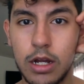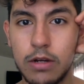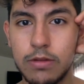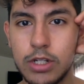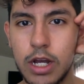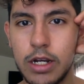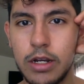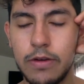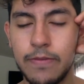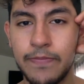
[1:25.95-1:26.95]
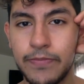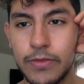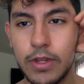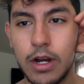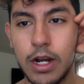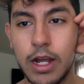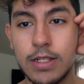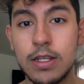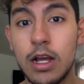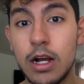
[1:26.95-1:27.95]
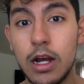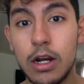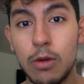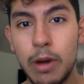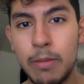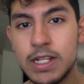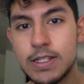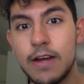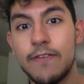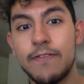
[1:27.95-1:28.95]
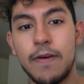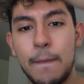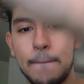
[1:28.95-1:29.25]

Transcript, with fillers: gotta do what you gotta do. Alrighty, guys, gotta go buy my stuff.